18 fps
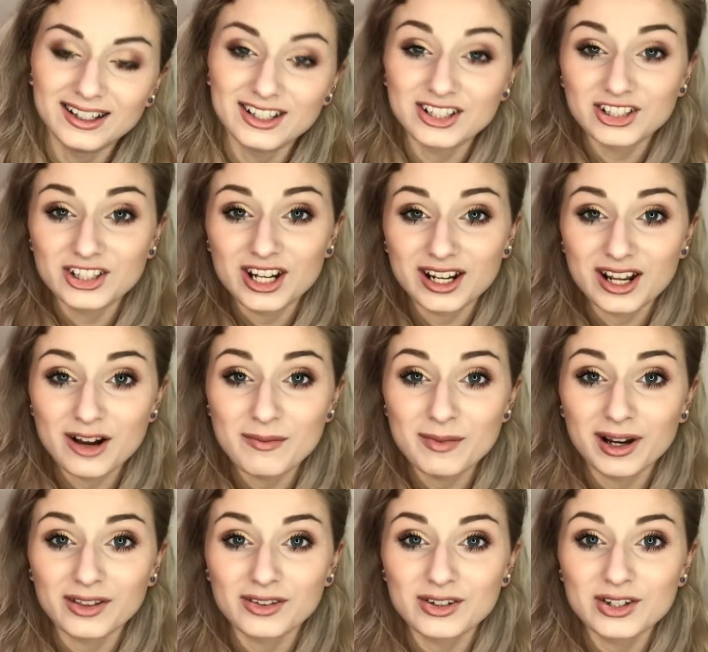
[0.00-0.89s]
You can check out
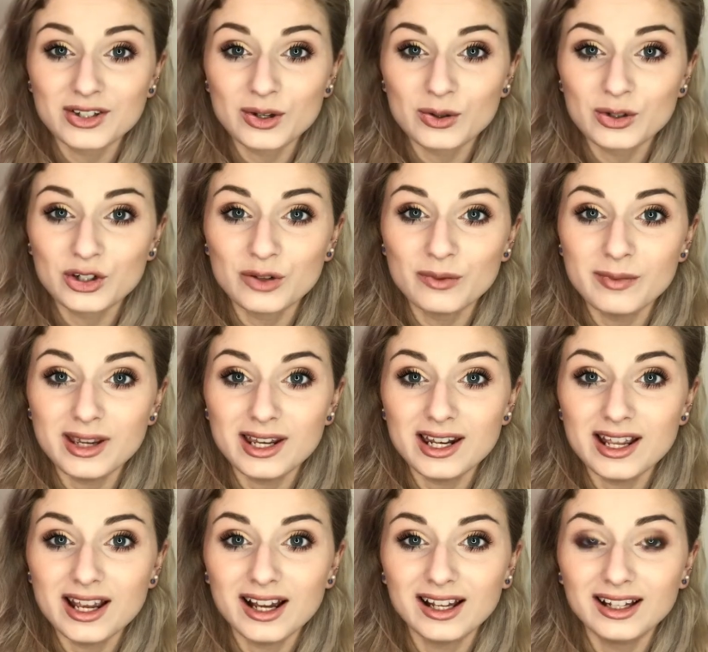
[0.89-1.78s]
my other social
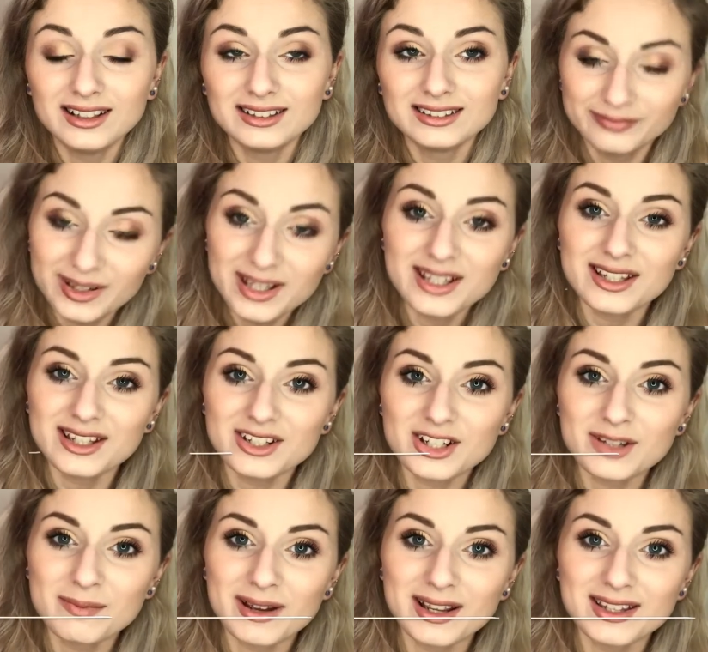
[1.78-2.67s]
media, basically
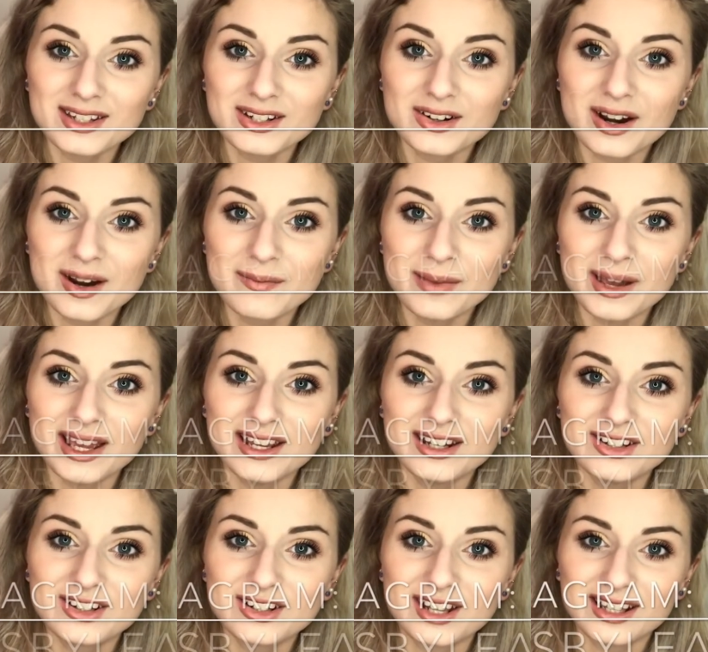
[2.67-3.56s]
just my Instagram
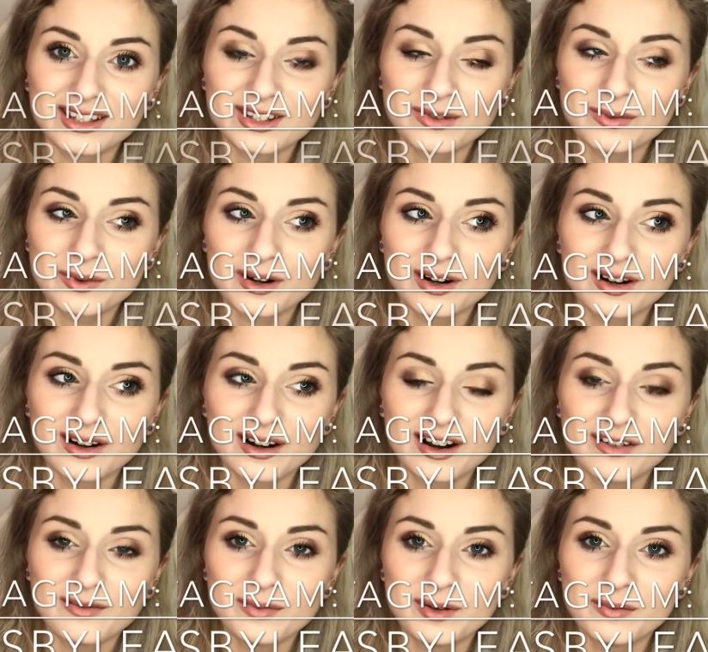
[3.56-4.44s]
page. That's where
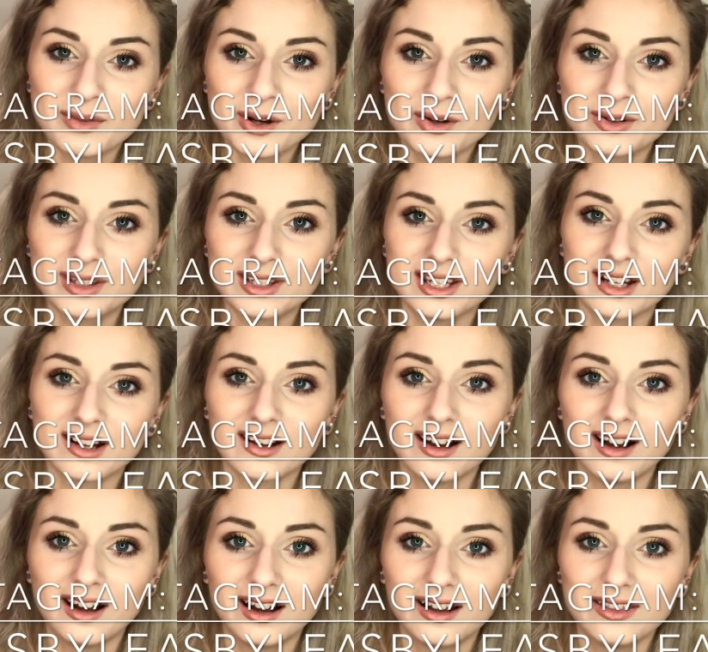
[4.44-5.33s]
I've been posting
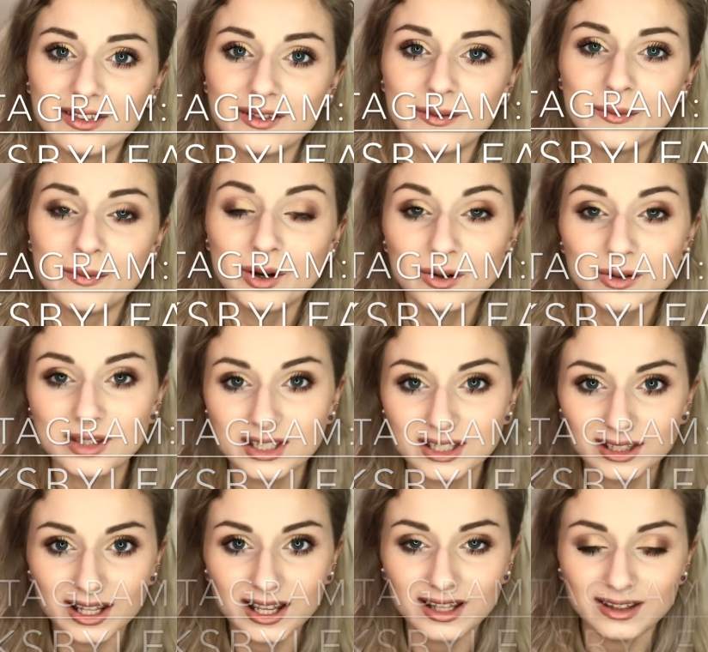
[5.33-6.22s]
on the
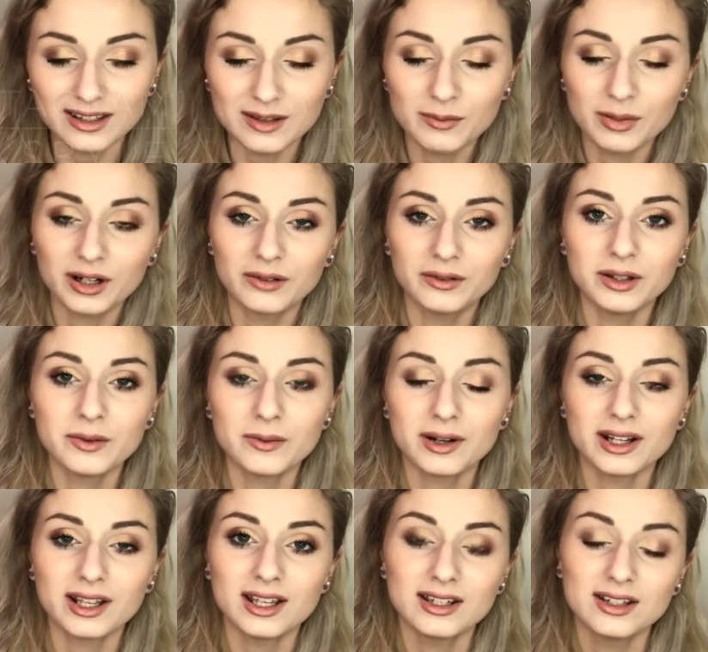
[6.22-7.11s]
most lately, but I really
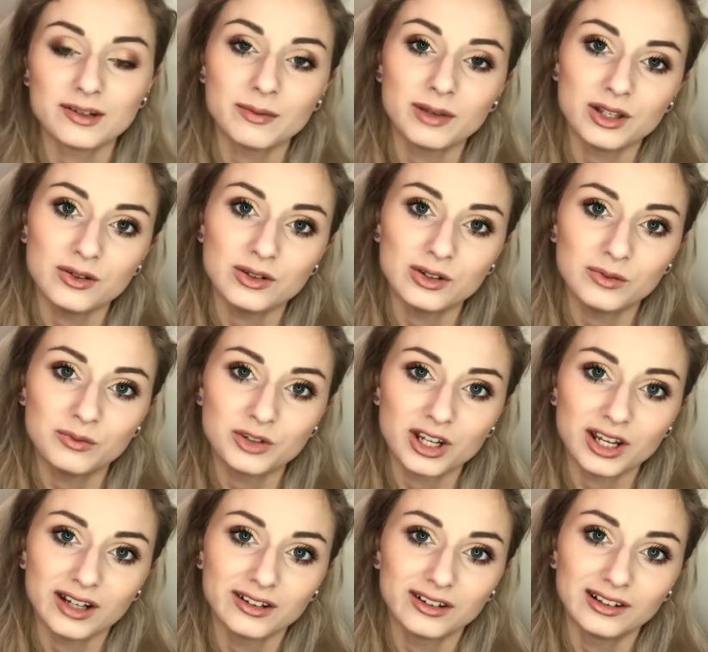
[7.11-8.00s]
want to get into my YouTube
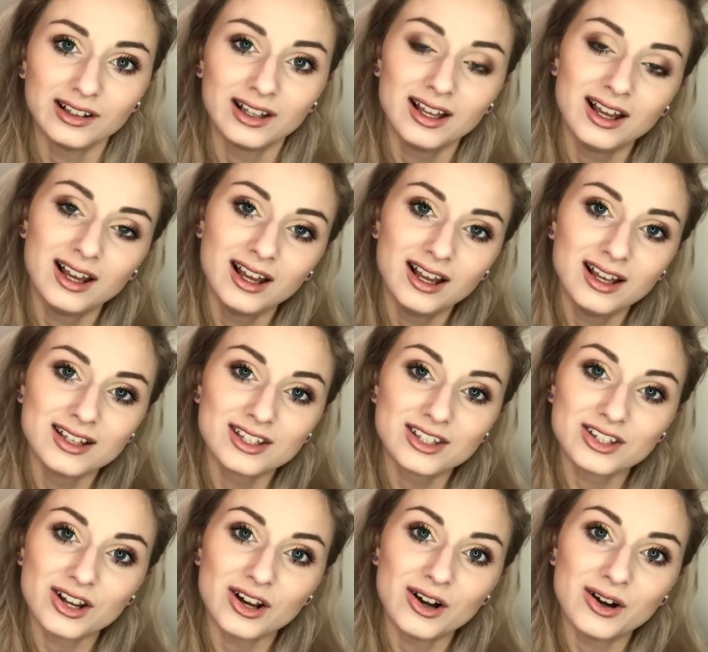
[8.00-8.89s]
channel
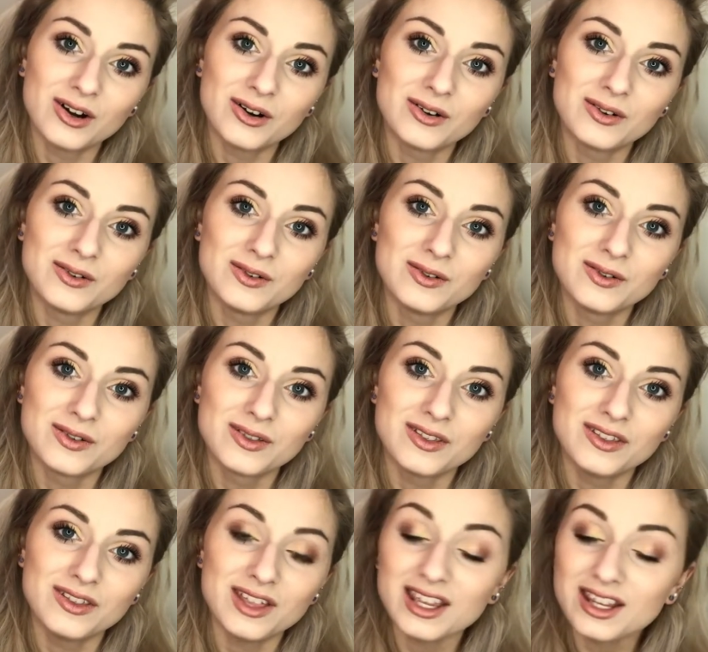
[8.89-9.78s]
So
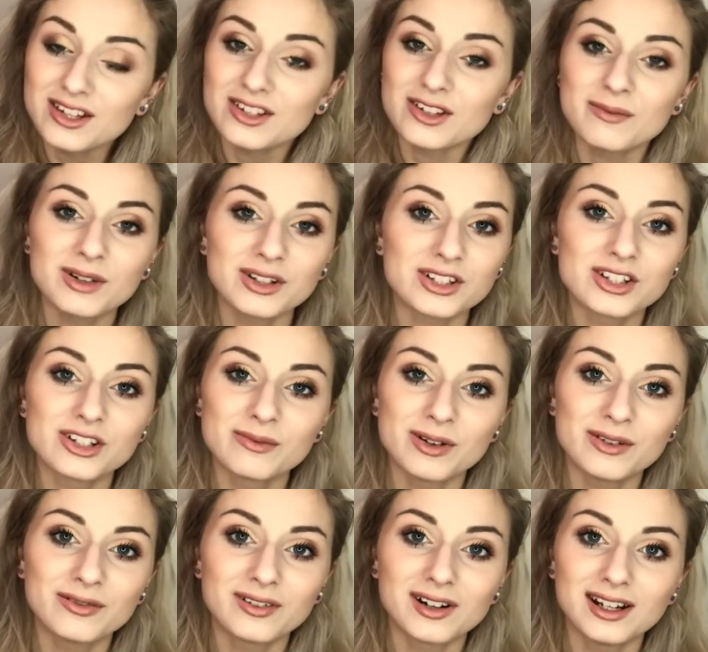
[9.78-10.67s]
thank you so much to
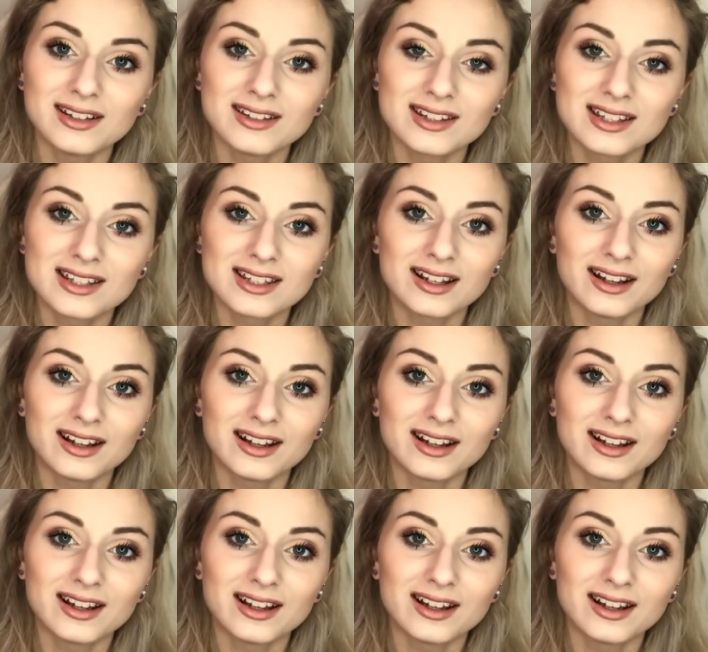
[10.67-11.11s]
my friends,